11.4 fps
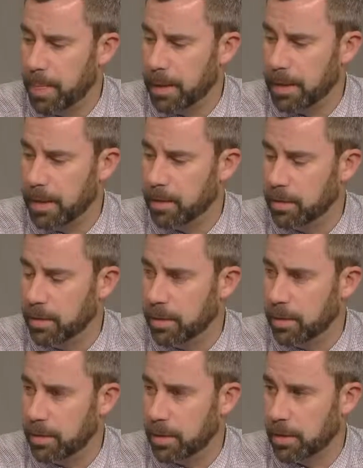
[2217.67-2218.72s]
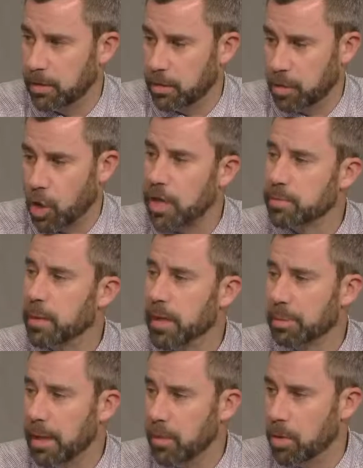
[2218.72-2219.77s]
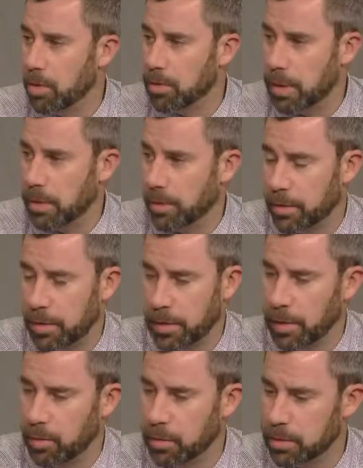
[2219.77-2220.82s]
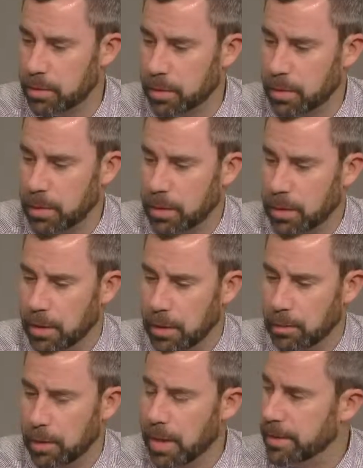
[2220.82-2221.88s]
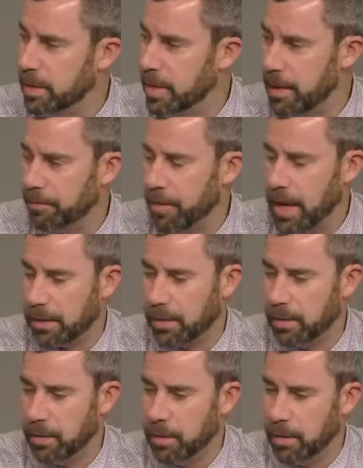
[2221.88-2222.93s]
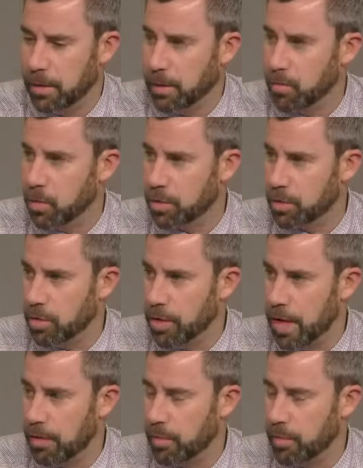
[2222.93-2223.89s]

again, it costs money to plow roads. I don't think anyone's blind to that fact, and the more snow you have